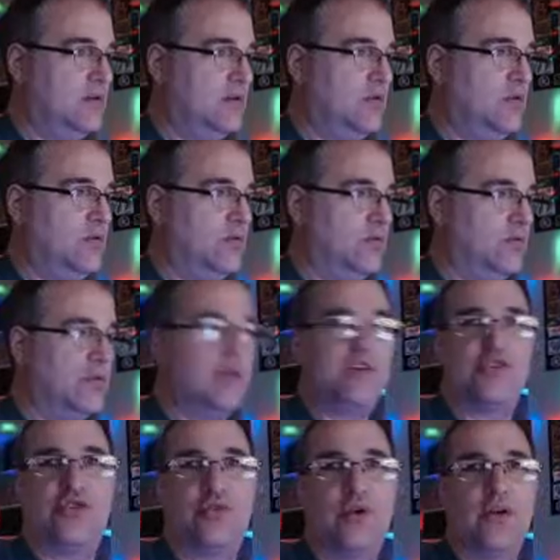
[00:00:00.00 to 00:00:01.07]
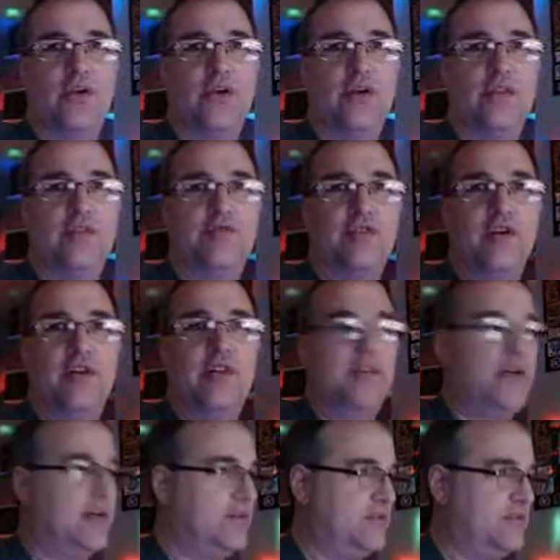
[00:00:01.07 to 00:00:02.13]
Ooh, I like Shredder on the front of
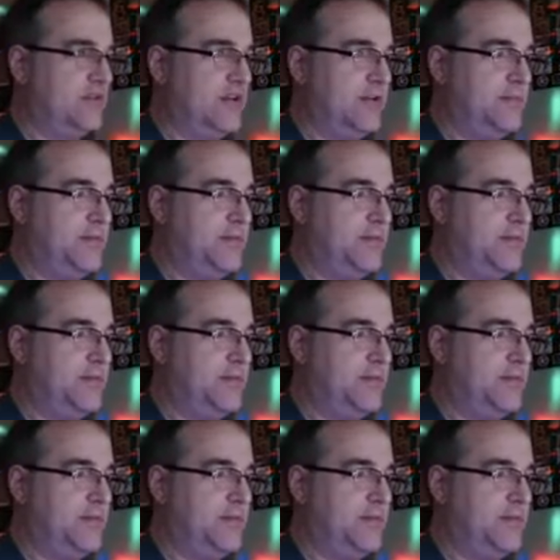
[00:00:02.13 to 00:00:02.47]
that ship.